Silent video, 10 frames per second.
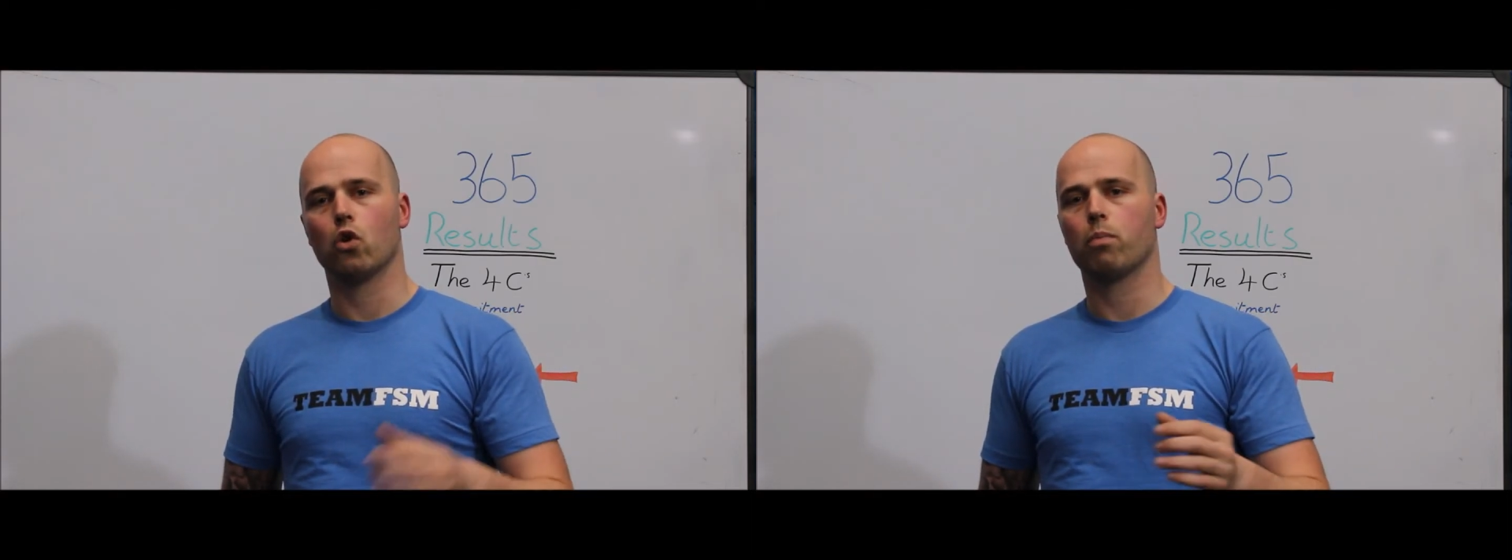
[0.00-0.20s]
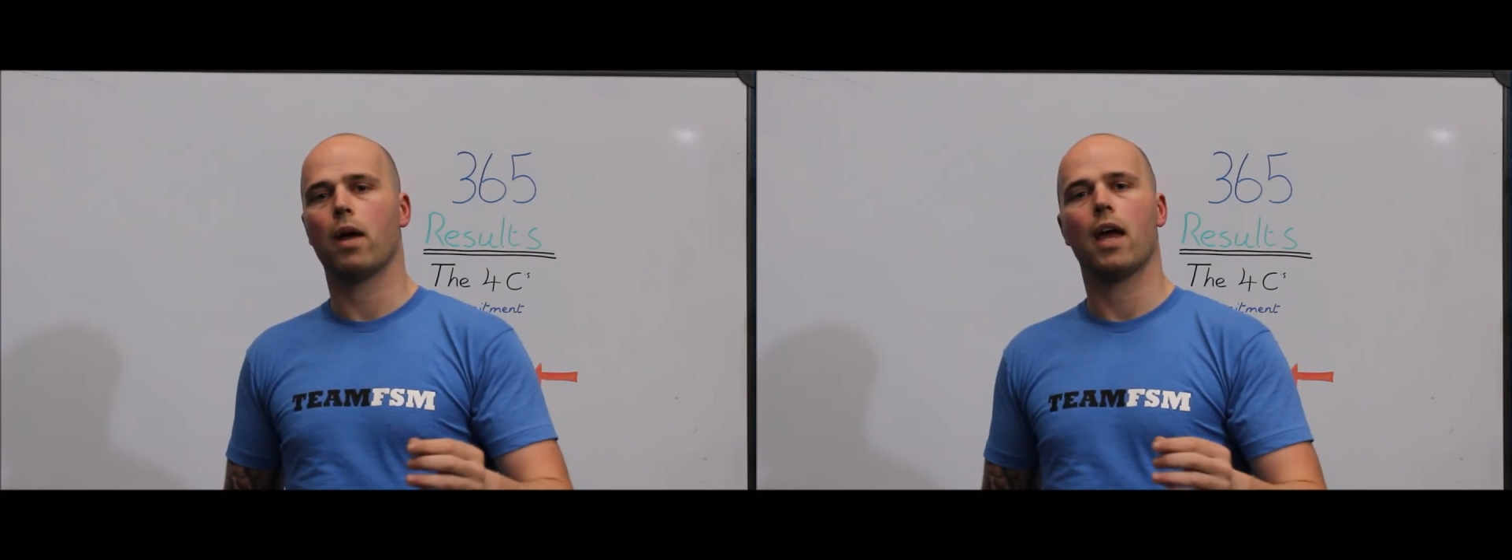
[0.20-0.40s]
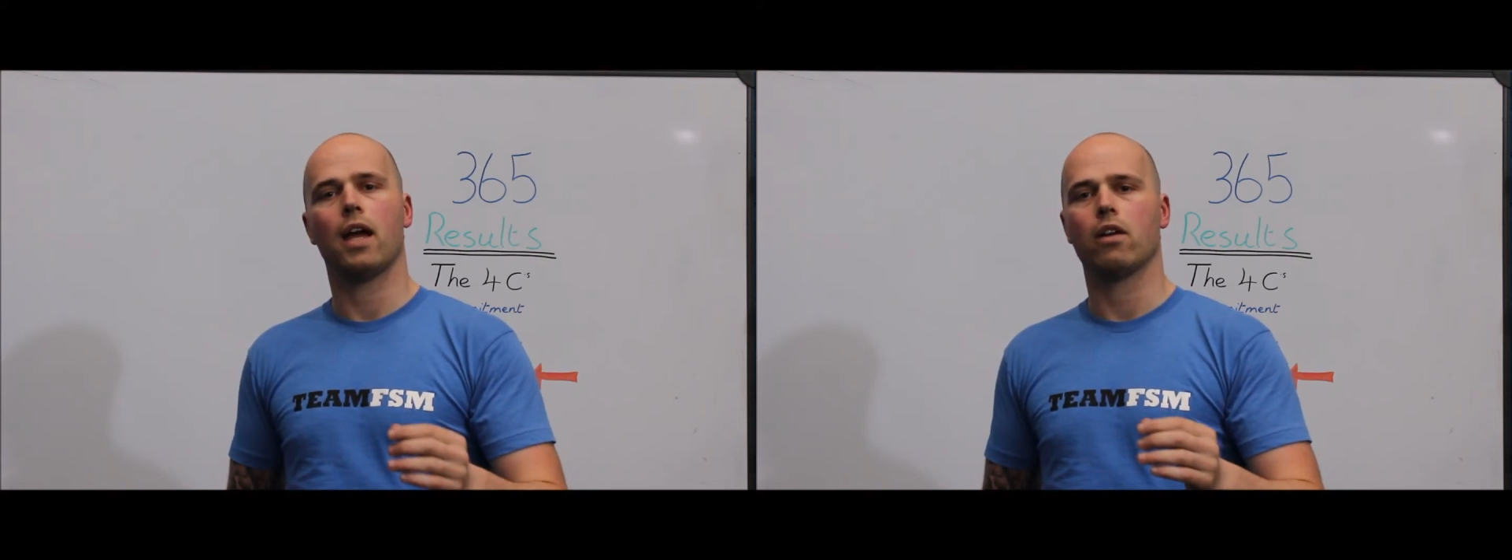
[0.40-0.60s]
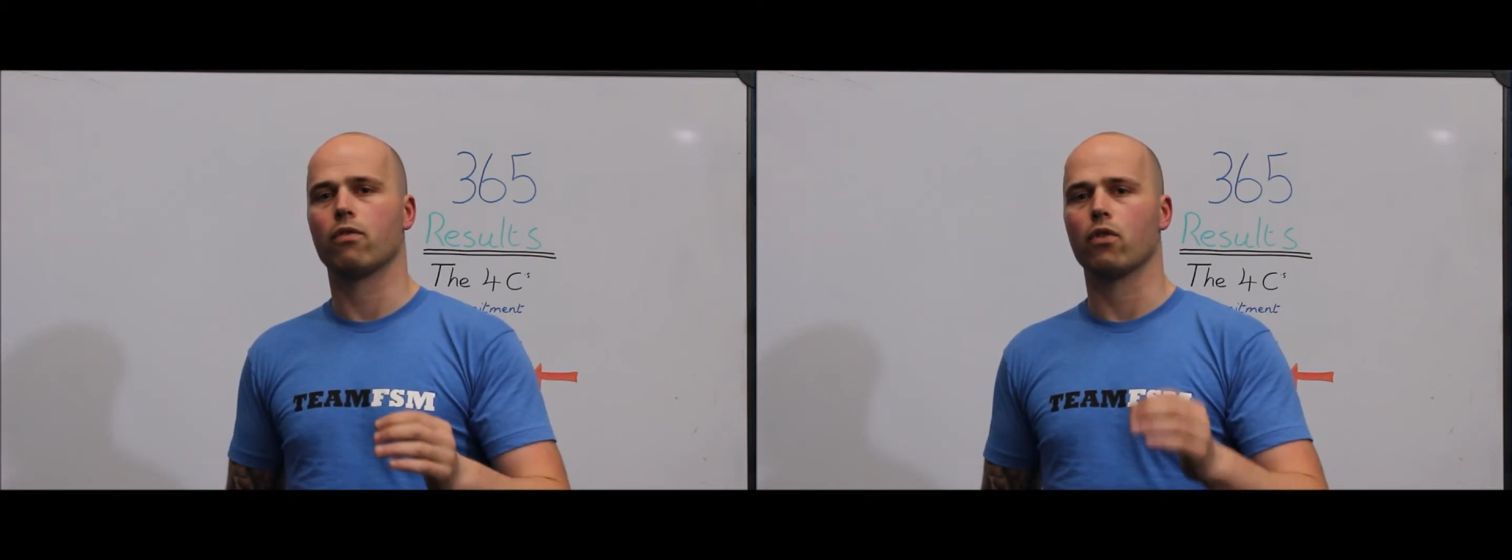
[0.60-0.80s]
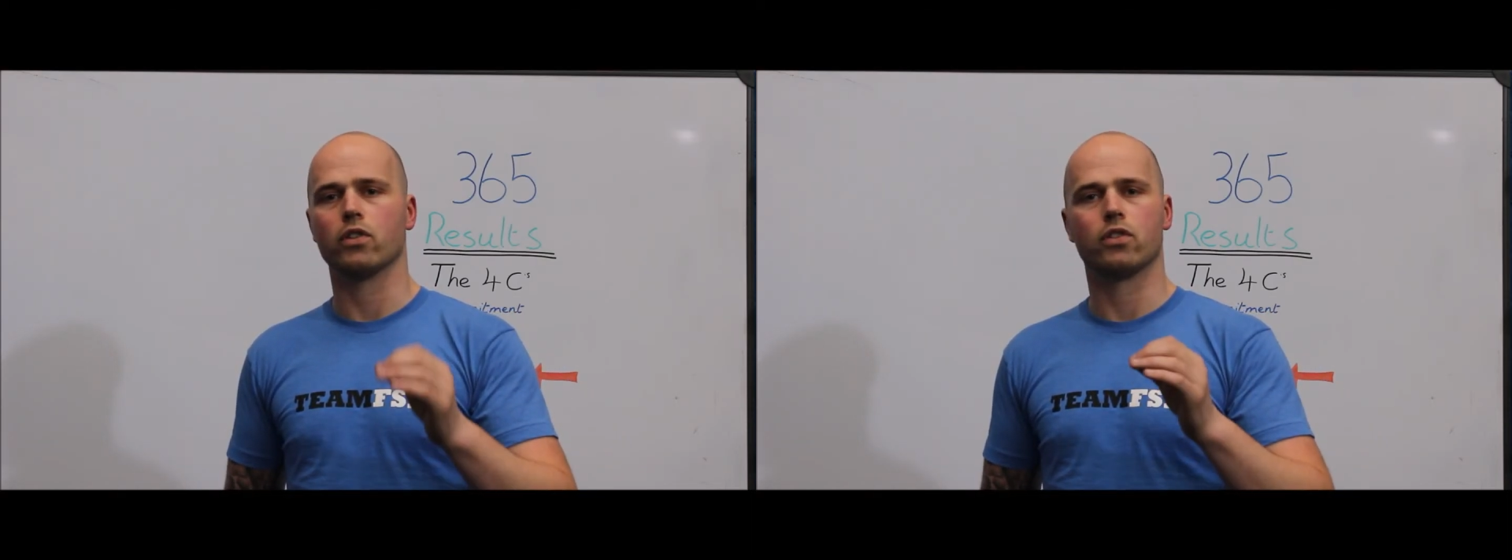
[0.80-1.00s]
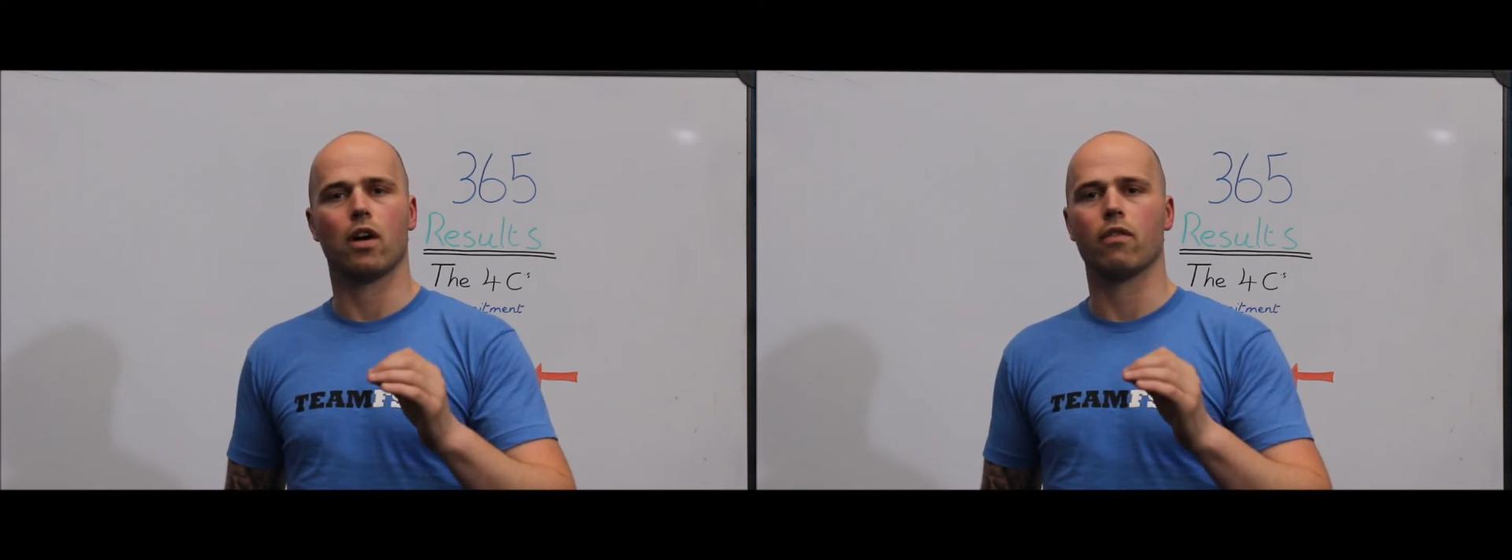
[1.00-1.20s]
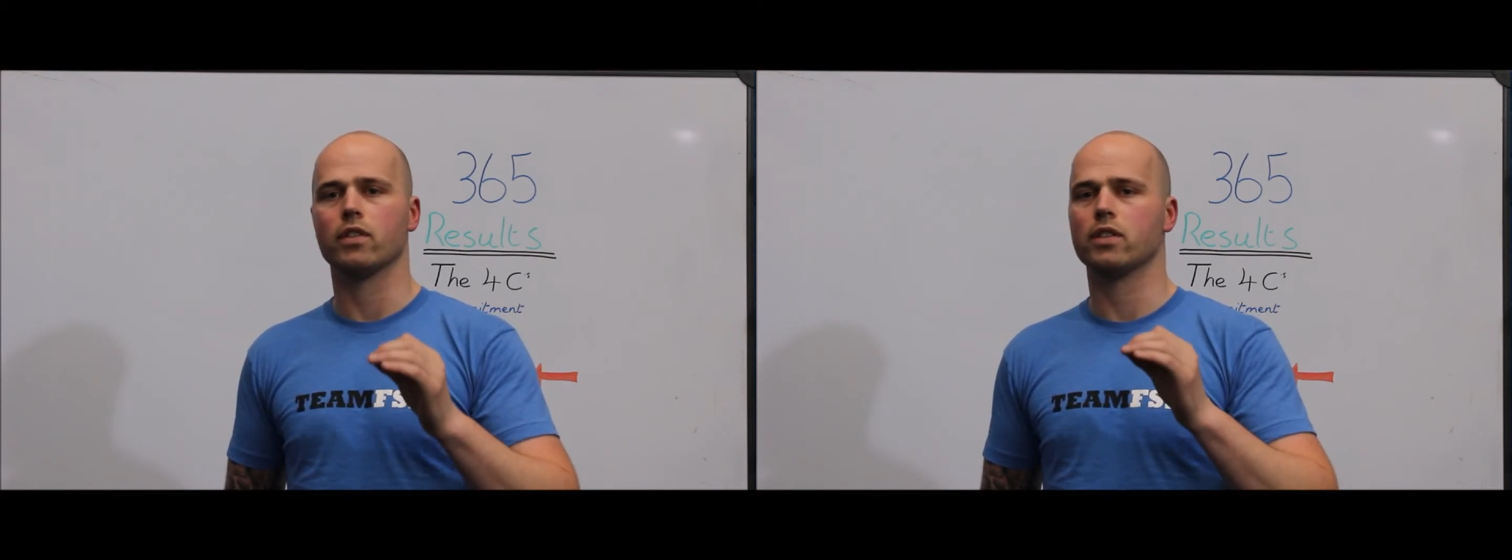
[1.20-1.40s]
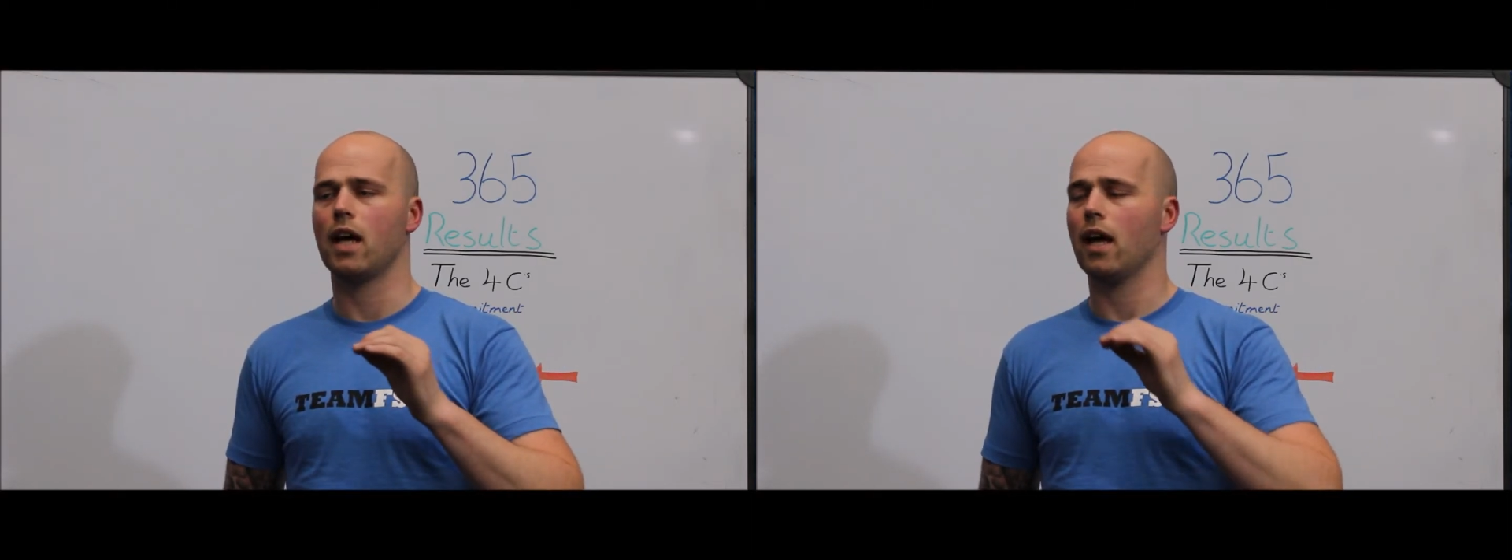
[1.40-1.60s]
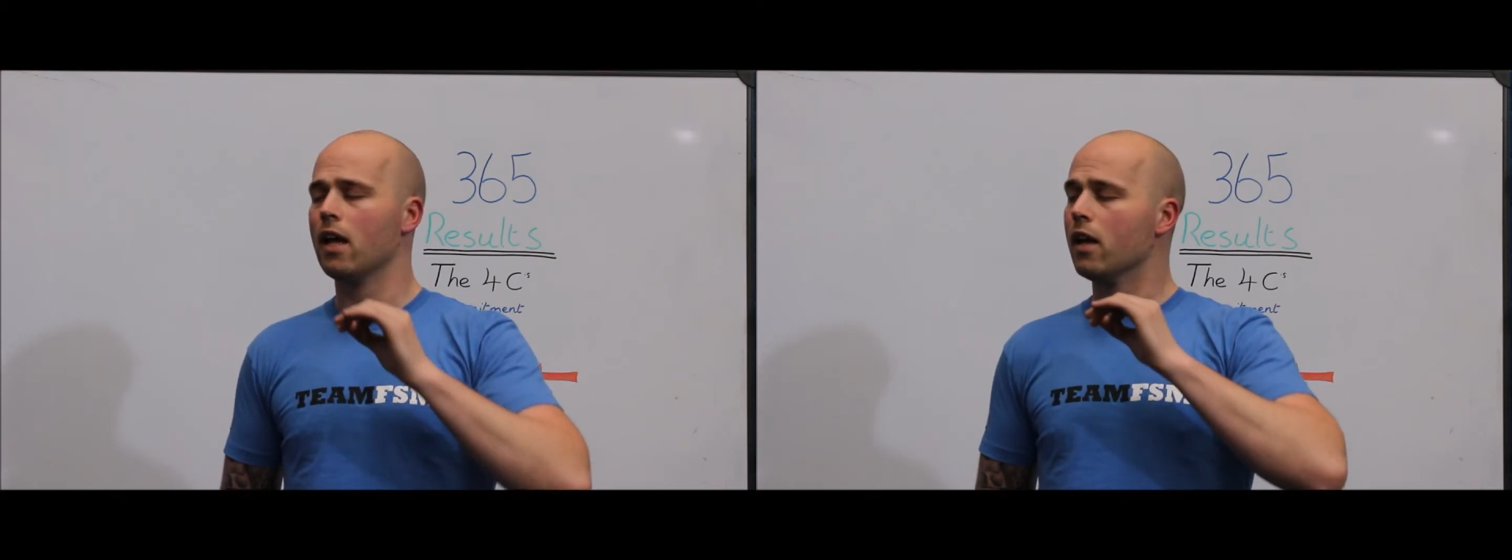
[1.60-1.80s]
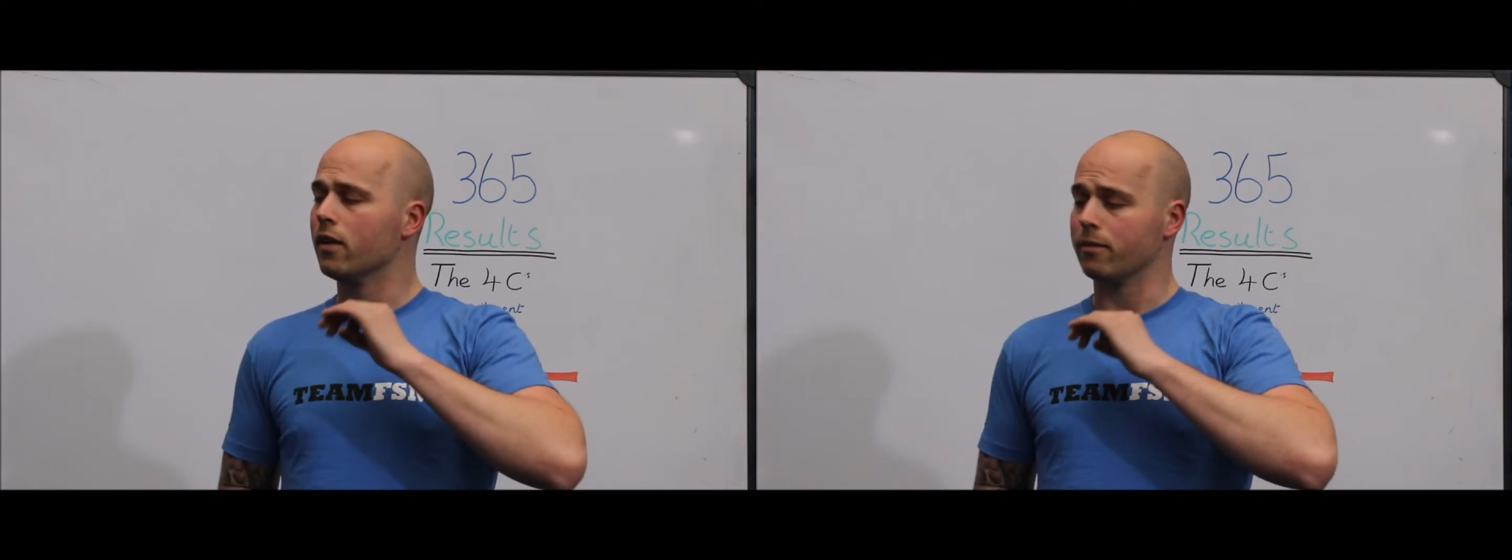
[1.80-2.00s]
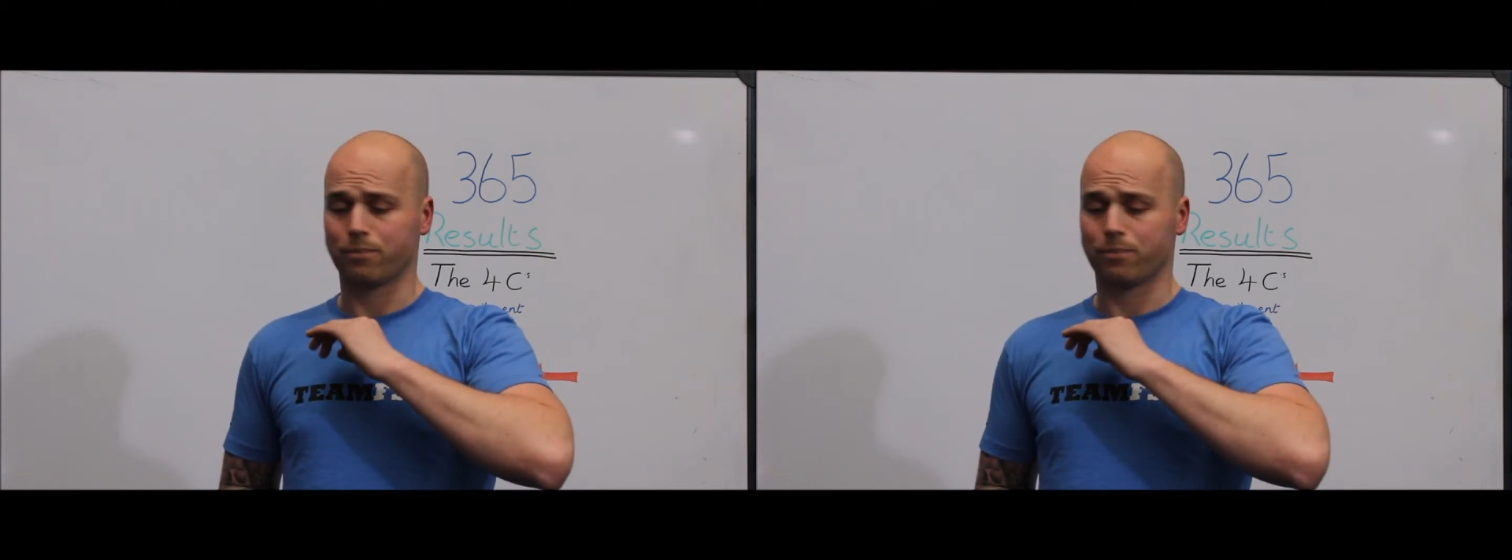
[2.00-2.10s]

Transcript: you're paying for a service that